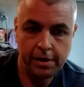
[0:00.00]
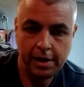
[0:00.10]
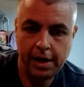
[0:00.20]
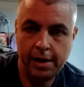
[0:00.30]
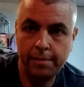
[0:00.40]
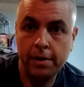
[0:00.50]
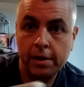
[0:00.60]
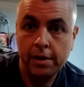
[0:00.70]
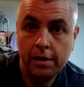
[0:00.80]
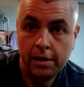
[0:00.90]

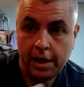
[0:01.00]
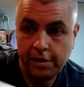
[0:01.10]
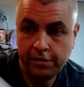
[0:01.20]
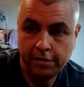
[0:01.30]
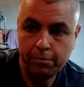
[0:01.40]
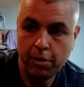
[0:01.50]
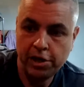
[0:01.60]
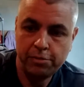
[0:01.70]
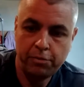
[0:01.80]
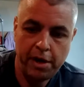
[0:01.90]
I use this
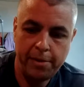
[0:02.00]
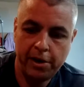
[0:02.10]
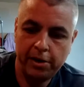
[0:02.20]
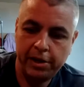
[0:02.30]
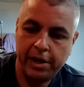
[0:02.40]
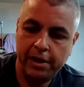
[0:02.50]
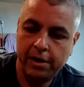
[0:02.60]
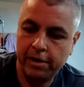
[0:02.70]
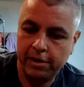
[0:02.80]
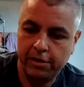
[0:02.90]
brush primarily on the